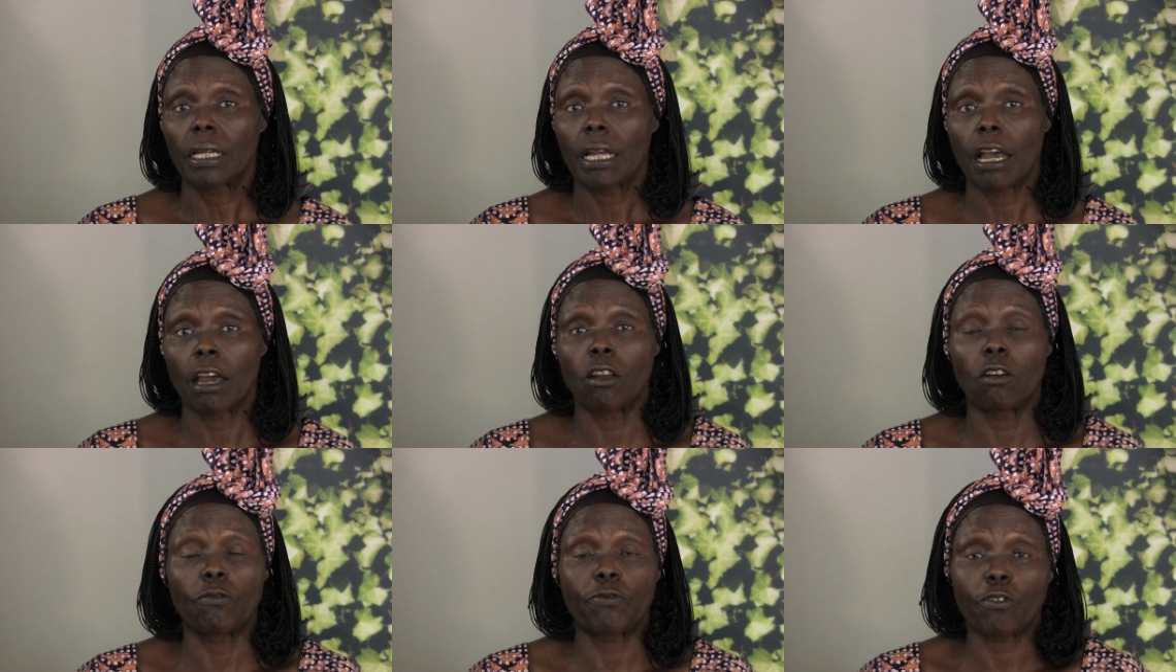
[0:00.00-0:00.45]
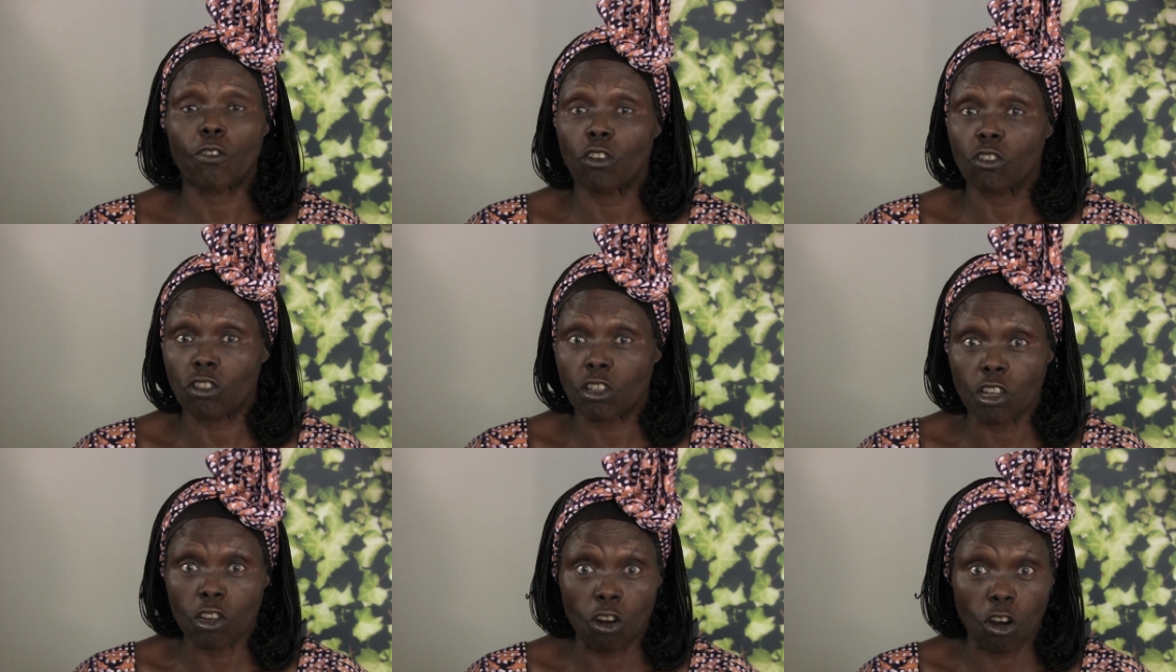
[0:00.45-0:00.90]
And of
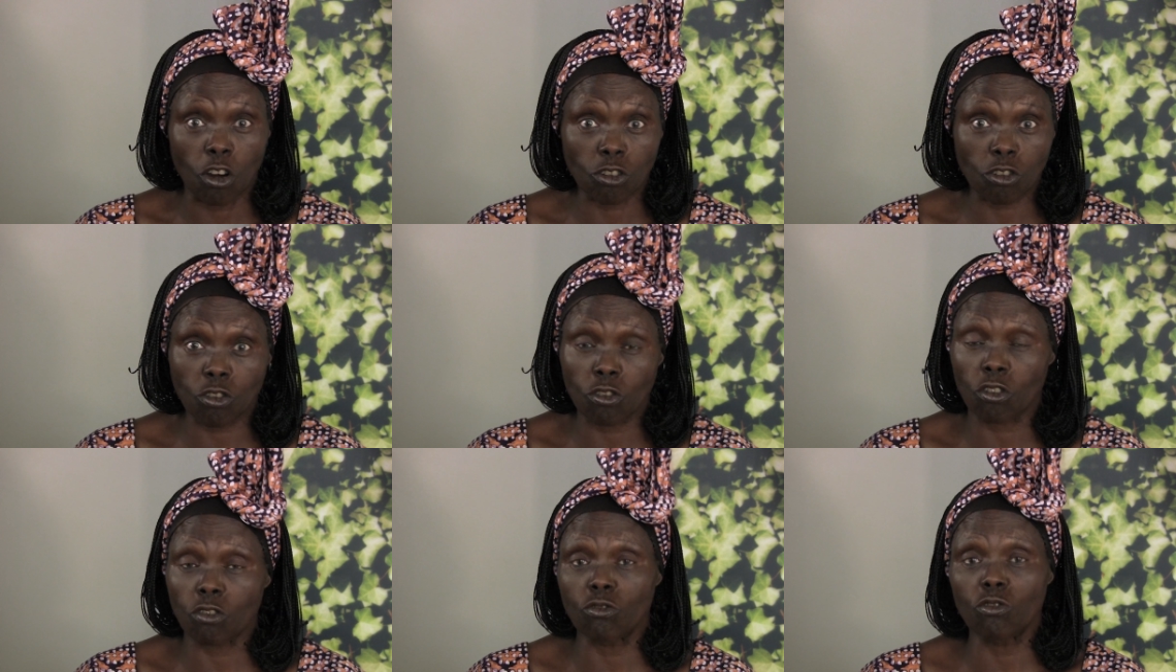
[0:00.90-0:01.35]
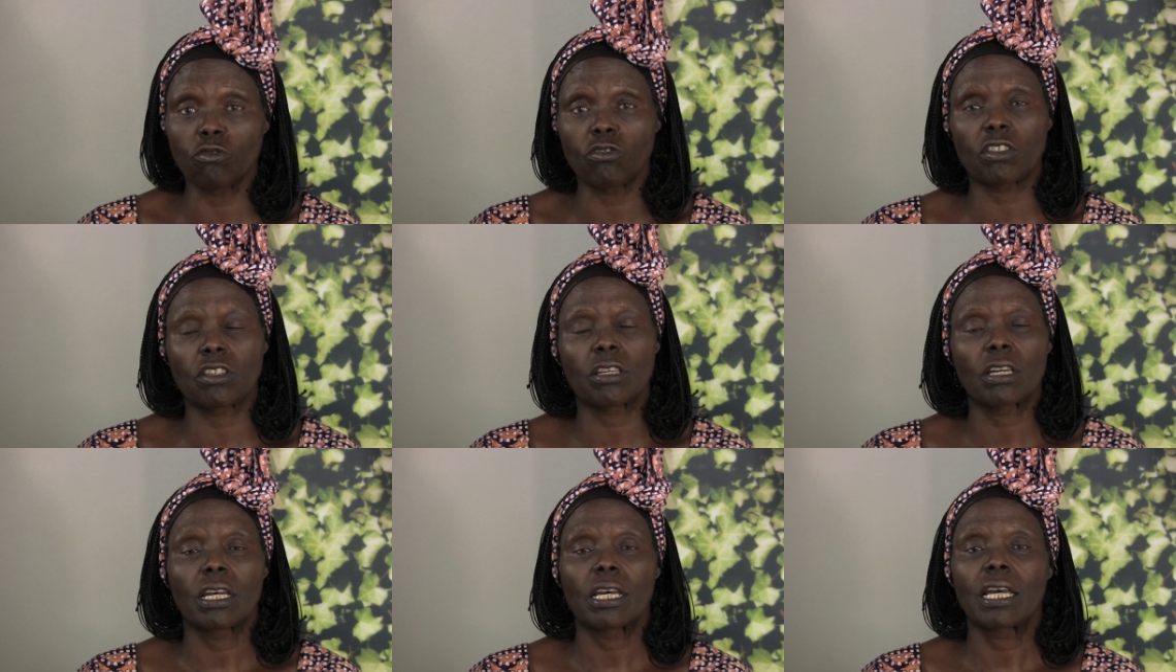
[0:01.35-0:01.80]
course, they also
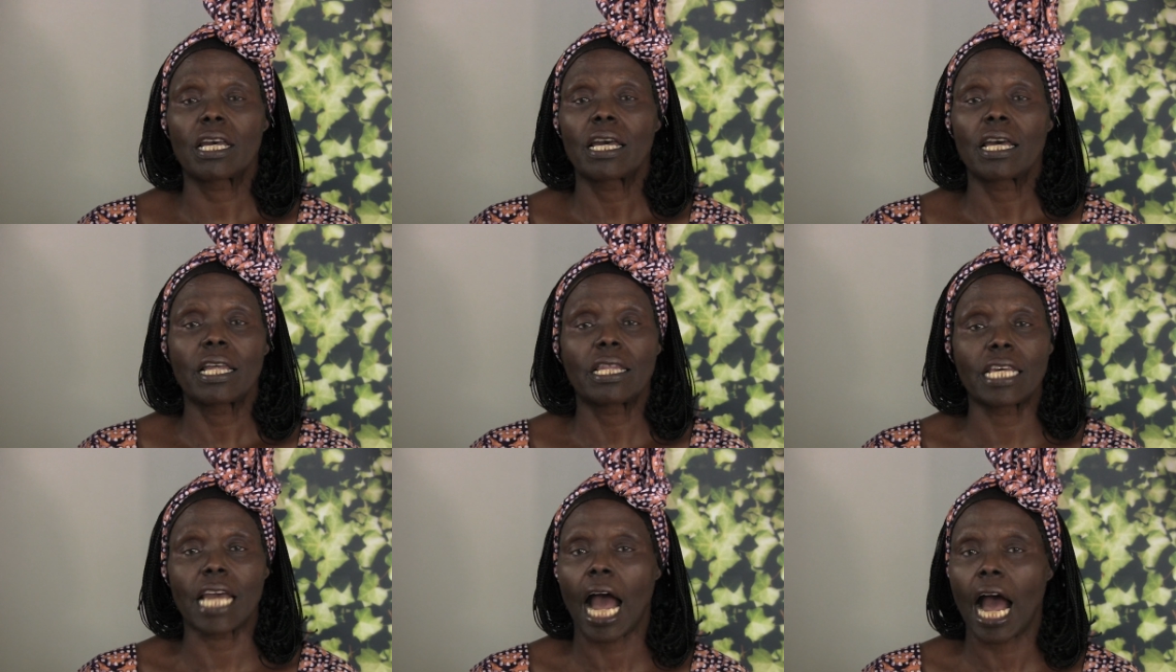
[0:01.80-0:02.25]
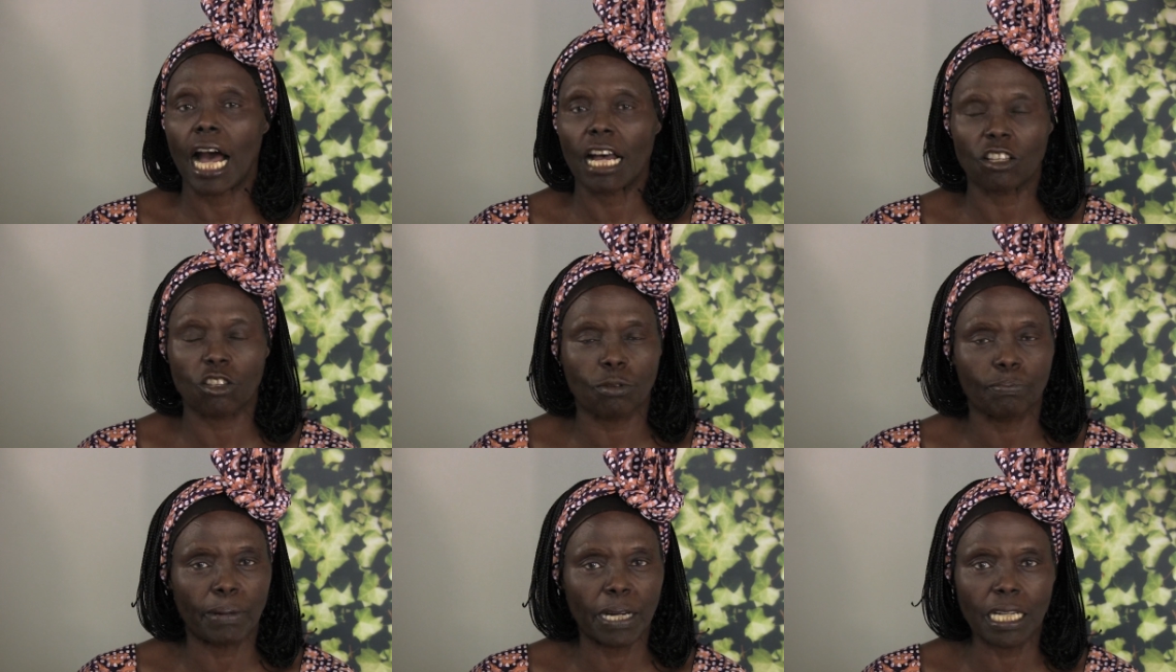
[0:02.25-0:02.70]
lose their
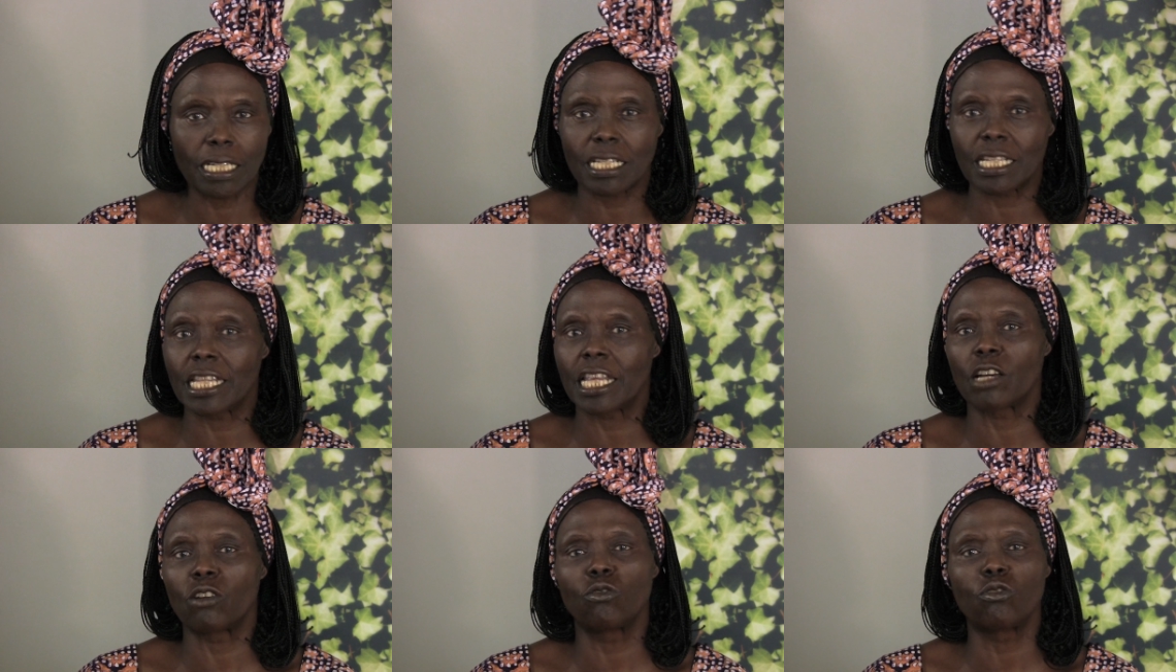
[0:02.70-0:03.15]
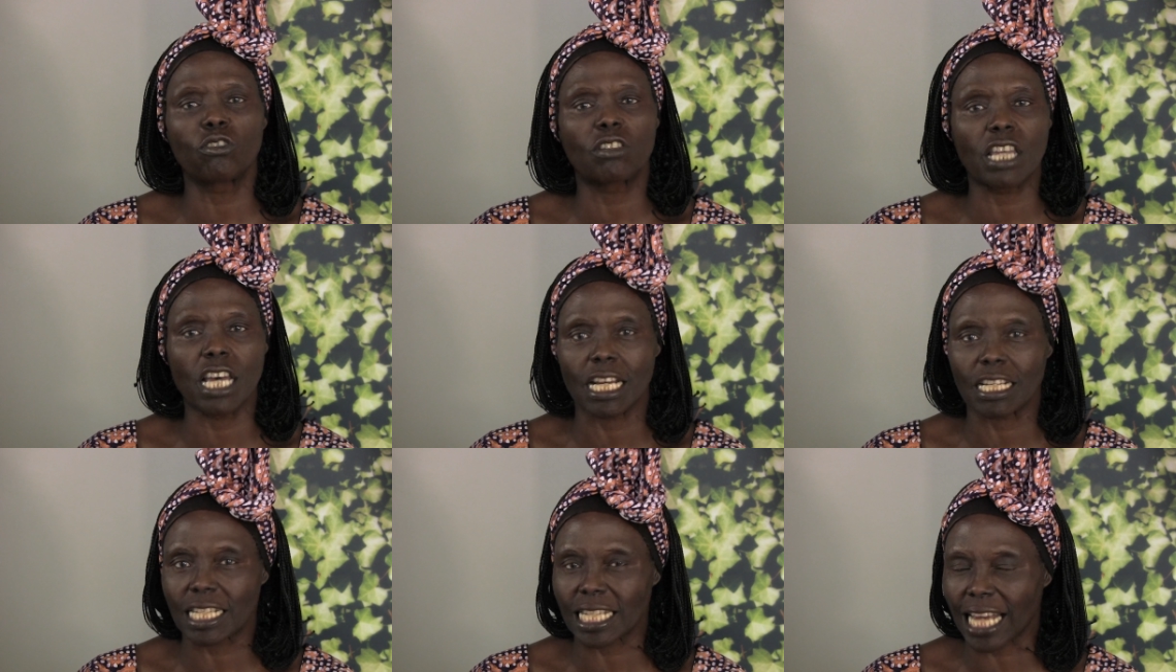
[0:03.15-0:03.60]
husbands, they lose
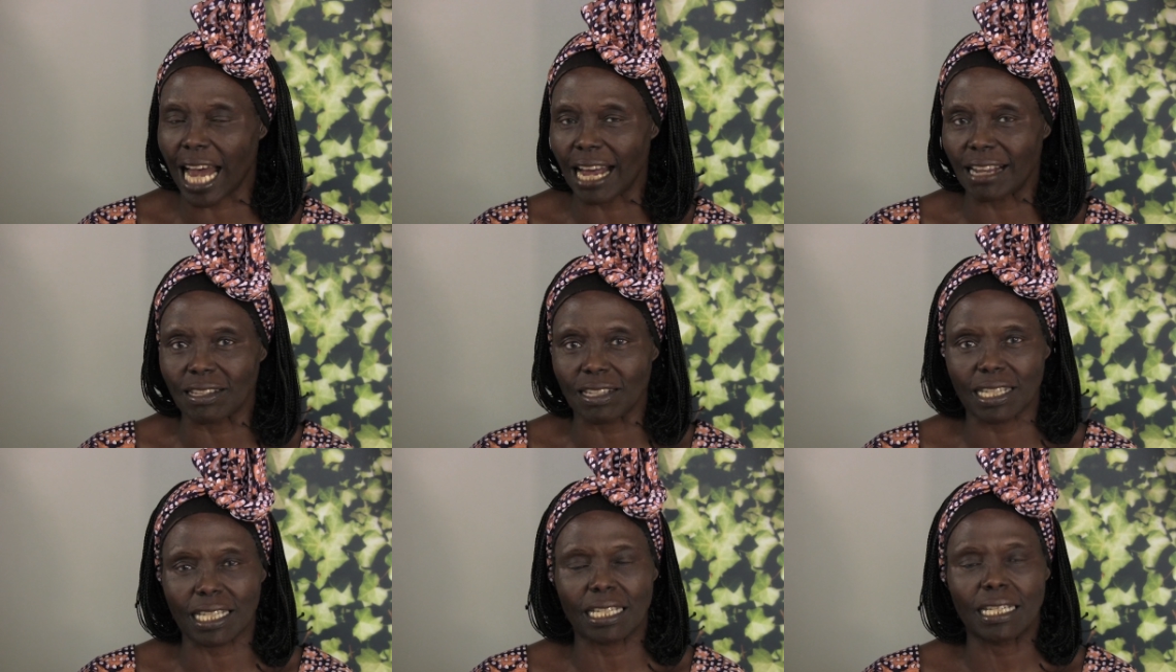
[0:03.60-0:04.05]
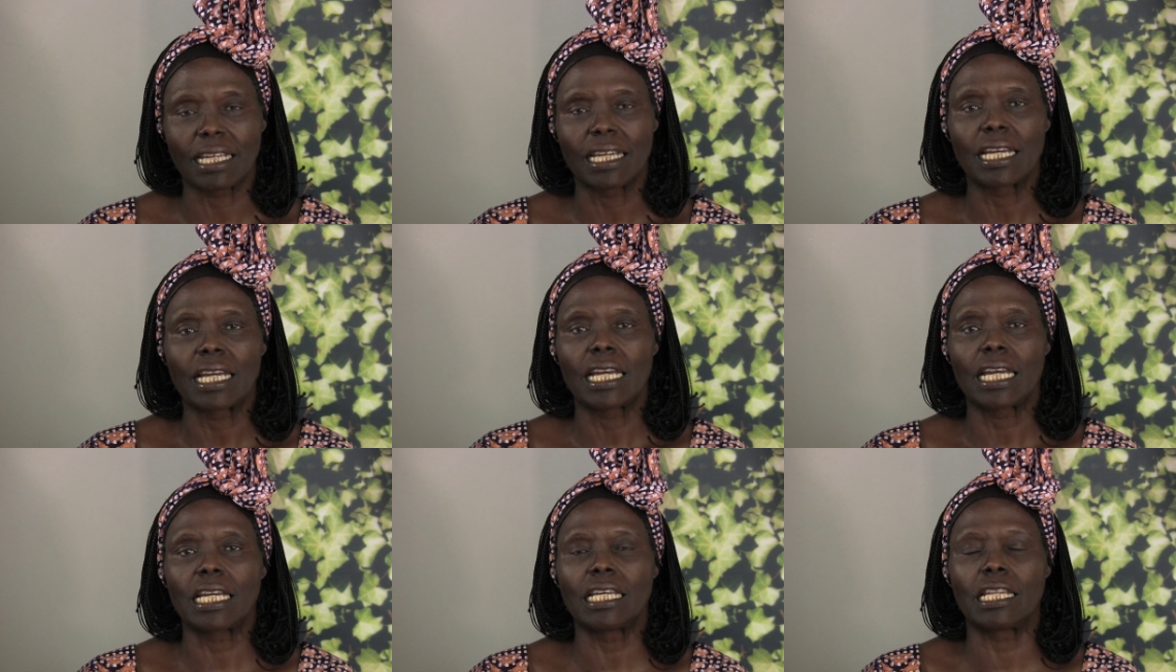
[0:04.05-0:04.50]
their sons
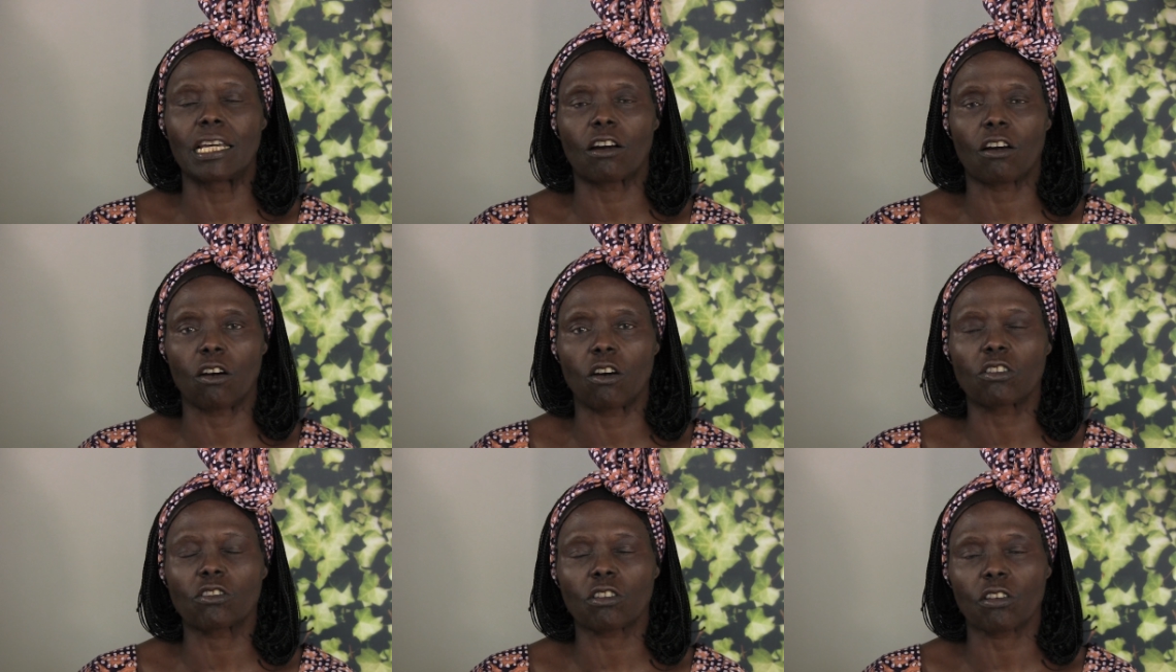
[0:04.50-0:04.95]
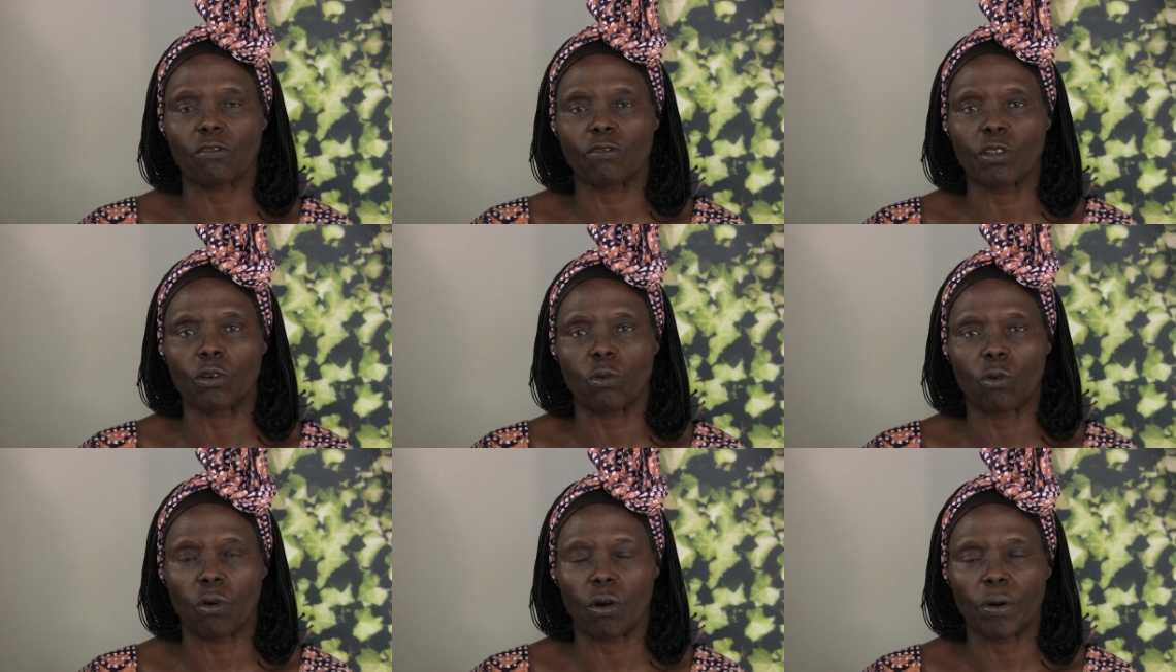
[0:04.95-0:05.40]
in the course of
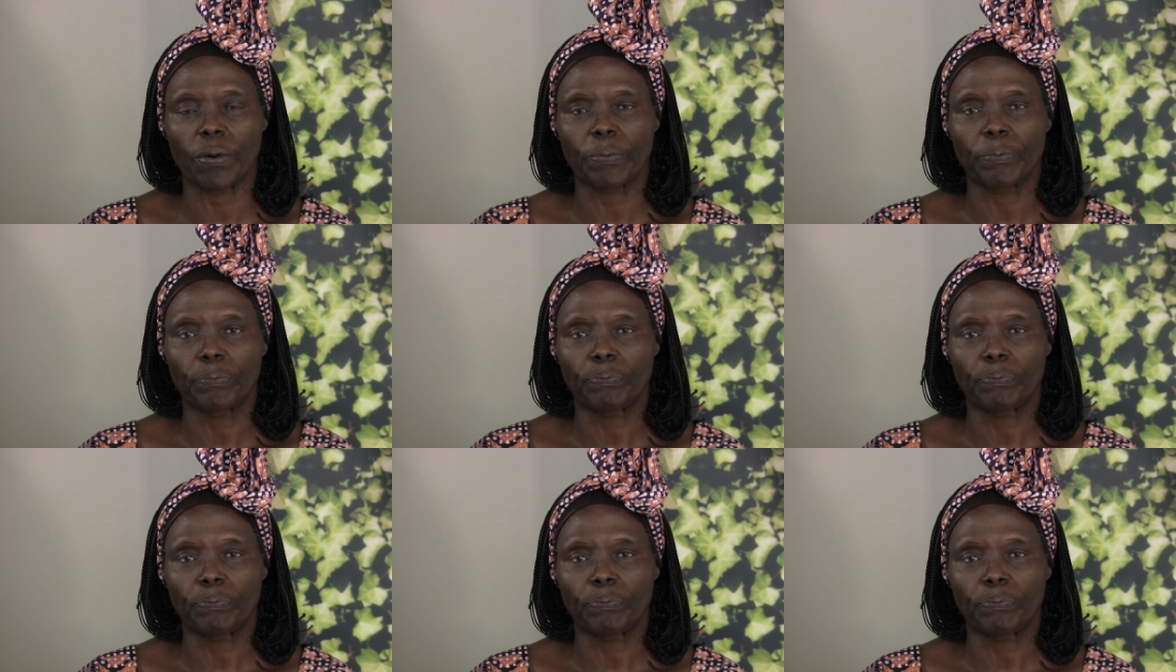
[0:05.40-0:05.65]
the war.